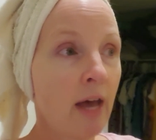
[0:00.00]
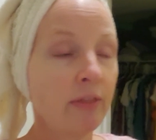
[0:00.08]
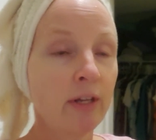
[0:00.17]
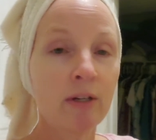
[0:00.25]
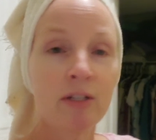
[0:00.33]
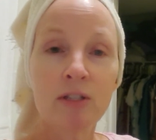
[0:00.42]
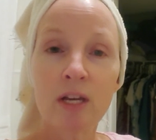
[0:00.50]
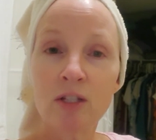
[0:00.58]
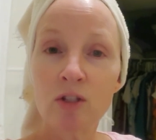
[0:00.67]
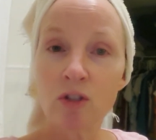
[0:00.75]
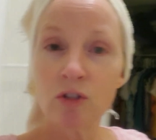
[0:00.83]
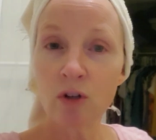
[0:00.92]
There is a
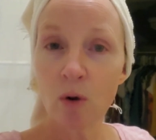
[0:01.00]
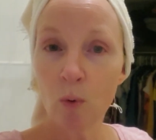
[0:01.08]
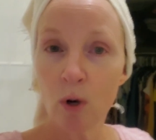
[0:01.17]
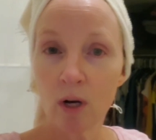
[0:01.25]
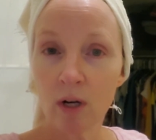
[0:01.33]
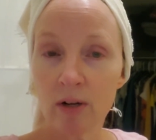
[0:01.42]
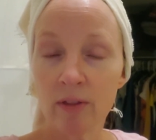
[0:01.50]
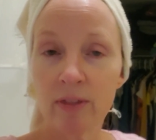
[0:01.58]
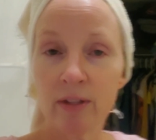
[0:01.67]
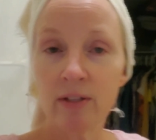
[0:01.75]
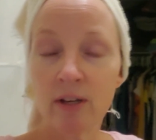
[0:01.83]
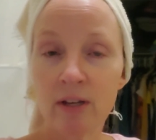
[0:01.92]
store
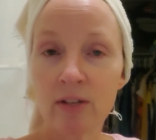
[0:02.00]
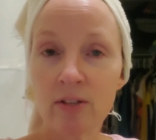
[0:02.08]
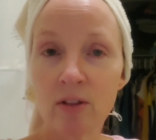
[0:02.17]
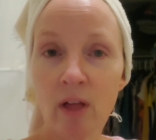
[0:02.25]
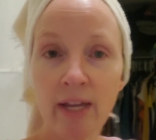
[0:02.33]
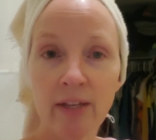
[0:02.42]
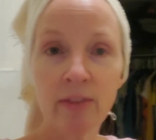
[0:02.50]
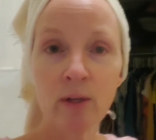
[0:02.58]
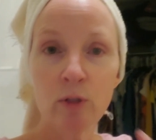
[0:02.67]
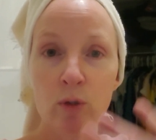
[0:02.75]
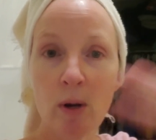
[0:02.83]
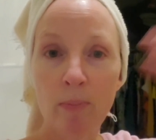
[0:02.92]
that does like, they'll
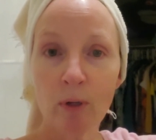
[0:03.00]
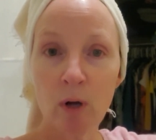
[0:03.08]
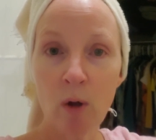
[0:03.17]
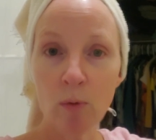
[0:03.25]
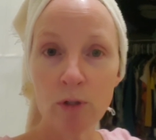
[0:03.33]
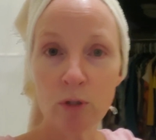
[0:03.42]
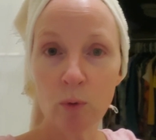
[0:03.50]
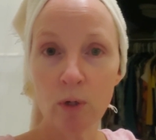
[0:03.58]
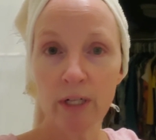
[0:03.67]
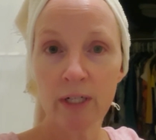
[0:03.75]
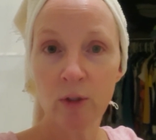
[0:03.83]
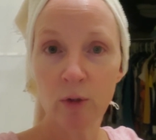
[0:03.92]
do up their whole
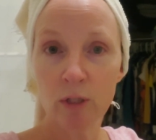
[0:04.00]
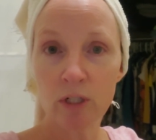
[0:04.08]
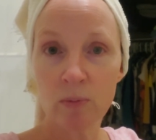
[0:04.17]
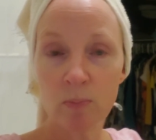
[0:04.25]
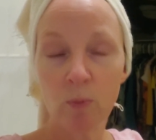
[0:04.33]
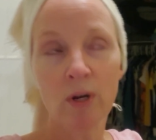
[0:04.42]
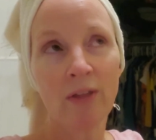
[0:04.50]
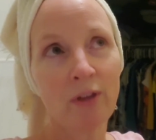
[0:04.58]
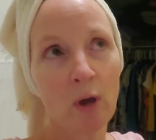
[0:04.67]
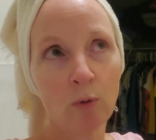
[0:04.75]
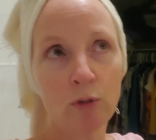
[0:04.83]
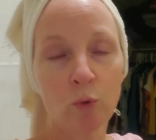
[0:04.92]
store in Christmas, not the
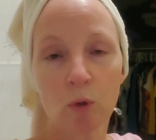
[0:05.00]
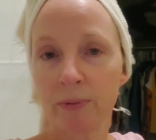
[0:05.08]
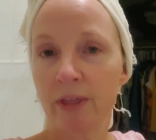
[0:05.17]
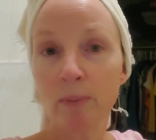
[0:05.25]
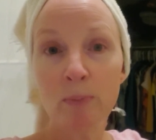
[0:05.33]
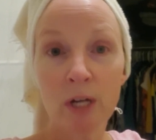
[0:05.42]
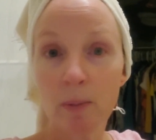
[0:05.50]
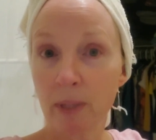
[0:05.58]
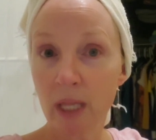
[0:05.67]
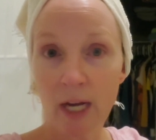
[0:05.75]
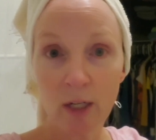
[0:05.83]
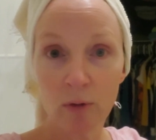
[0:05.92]
whole store, but they put up a
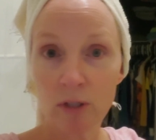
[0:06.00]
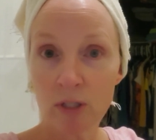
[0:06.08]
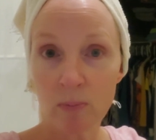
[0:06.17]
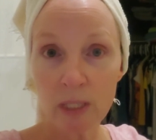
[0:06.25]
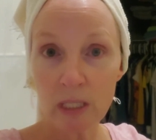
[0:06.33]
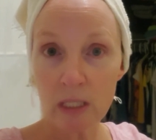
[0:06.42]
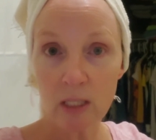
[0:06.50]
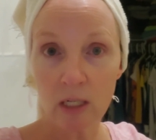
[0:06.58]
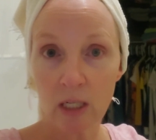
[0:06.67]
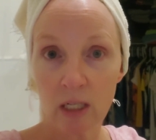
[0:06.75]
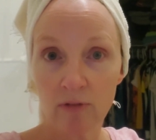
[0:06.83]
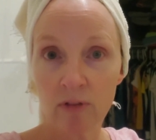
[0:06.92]
lot of Christmas
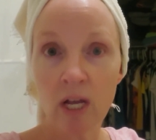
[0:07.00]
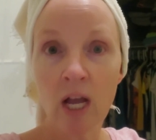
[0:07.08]
stuff